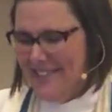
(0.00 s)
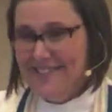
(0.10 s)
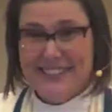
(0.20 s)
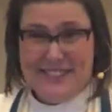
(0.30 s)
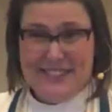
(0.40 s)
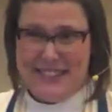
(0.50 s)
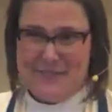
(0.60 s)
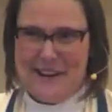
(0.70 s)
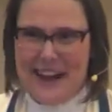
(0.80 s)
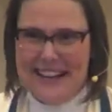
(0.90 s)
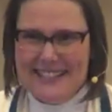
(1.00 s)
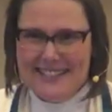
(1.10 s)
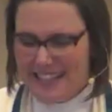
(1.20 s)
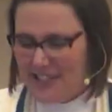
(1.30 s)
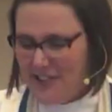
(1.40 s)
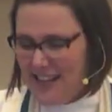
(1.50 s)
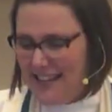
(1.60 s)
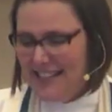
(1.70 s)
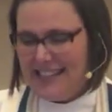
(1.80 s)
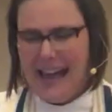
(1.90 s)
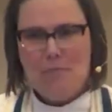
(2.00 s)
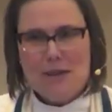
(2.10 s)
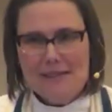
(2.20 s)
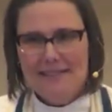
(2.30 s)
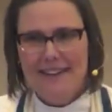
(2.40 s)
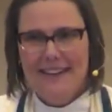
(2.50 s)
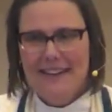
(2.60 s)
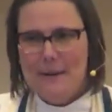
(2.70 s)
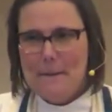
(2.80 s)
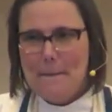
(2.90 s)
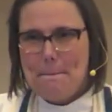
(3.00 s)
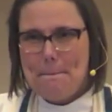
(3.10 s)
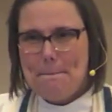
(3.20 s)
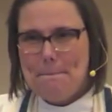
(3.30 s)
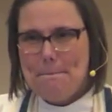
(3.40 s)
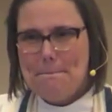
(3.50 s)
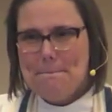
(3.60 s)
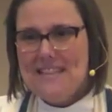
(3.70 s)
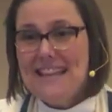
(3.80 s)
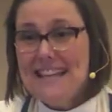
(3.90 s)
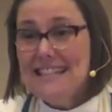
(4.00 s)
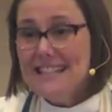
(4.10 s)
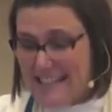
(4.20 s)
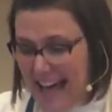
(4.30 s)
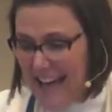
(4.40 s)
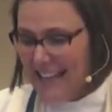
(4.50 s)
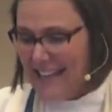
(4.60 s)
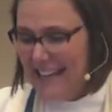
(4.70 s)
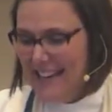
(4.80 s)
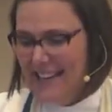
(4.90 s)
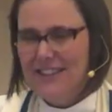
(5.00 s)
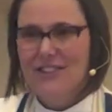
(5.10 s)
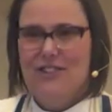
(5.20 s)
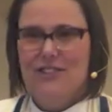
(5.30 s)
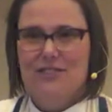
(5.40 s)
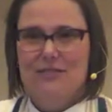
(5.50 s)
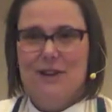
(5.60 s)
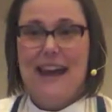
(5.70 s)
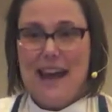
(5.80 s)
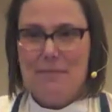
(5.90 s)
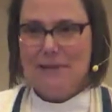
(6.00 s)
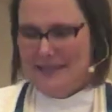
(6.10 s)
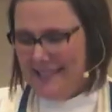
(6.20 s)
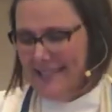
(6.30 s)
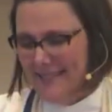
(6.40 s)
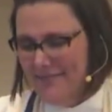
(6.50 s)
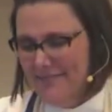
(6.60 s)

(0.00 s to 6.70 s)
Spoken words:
Won't they be surprised when this really does happen? And that's exactly what happens.